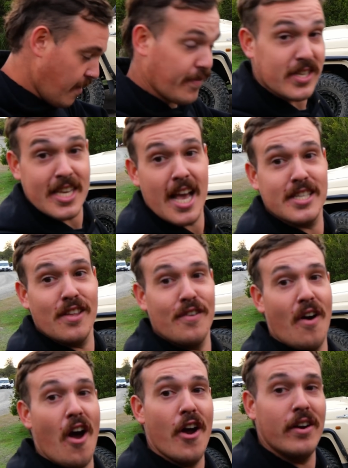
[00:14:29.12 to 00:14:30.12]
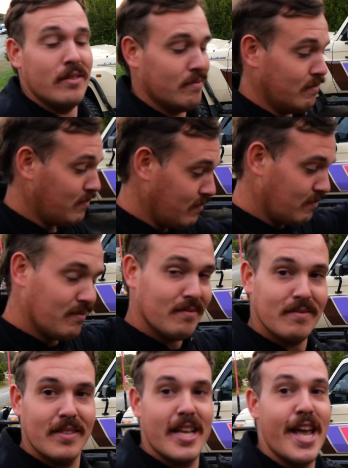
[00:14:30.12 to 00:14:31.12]
If you see us on the road,
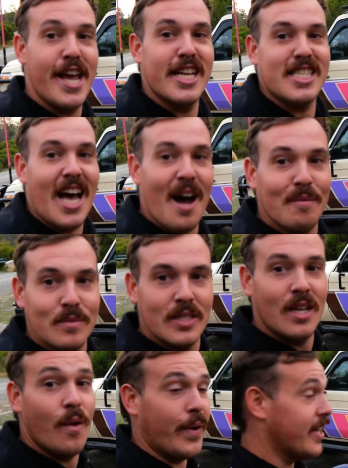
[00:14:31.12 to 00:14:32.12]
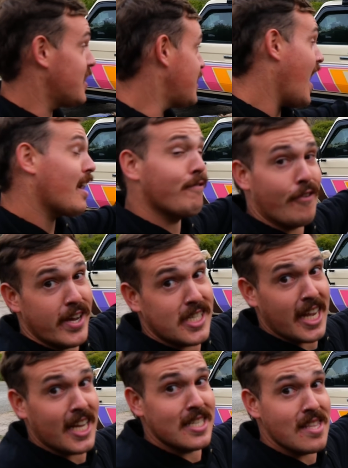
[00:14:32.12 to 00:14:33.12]
hit us up. We've got a stack of free
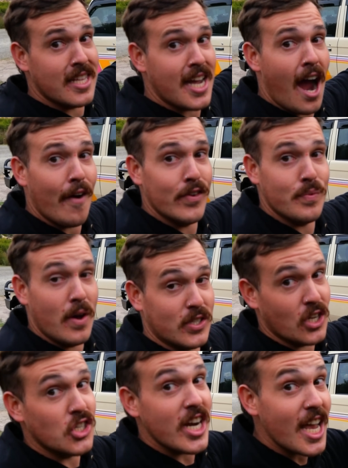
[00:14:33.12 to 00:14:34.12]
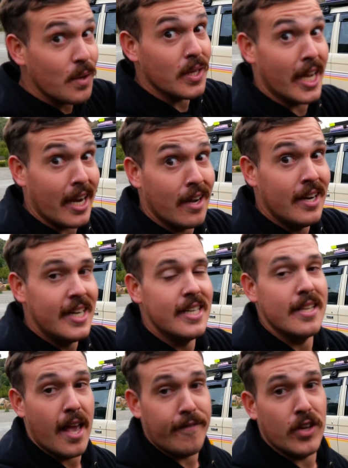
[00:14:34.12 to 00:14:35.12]
stickers in the car as well. So genuinely,
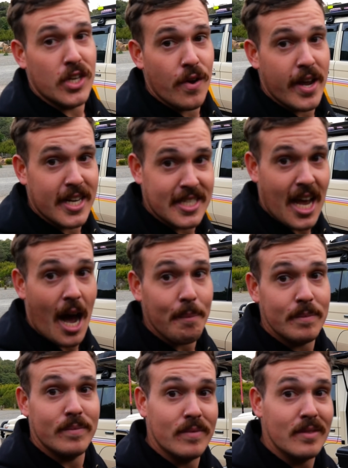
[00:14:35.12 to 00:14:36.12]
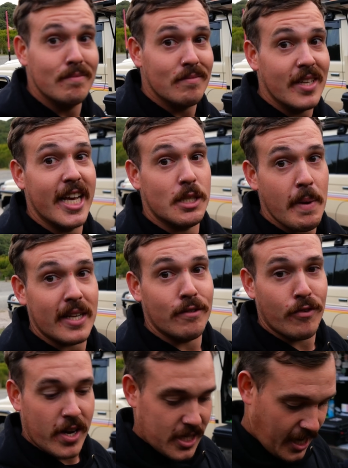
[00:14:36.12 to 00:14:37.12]
if you do hit us up, expect a
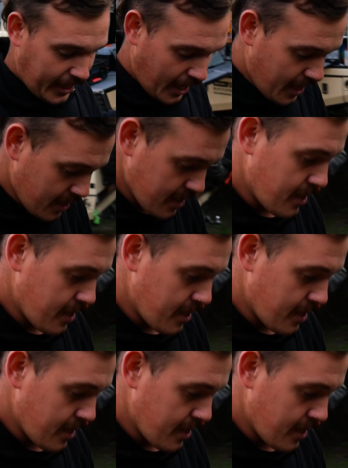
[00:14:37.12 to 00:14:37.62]
free sticker.